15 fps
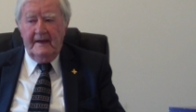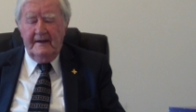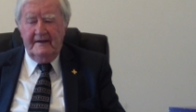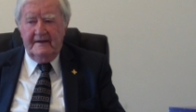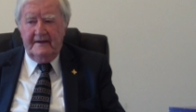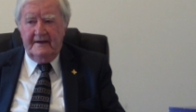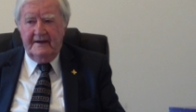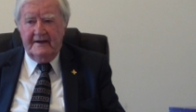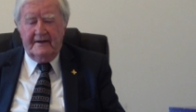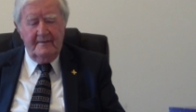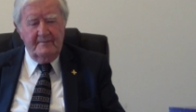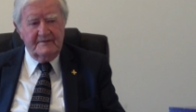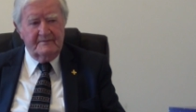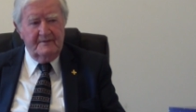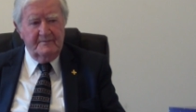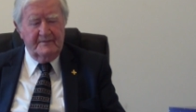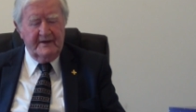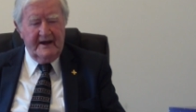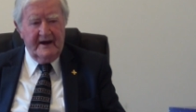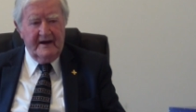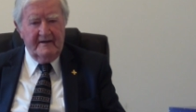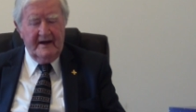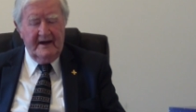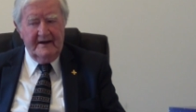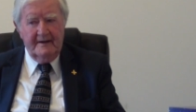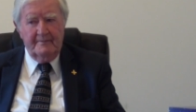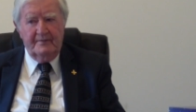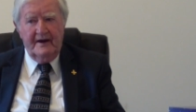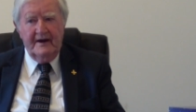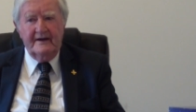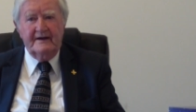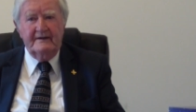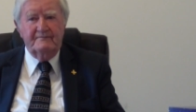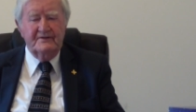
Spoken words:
He comes from there and apparently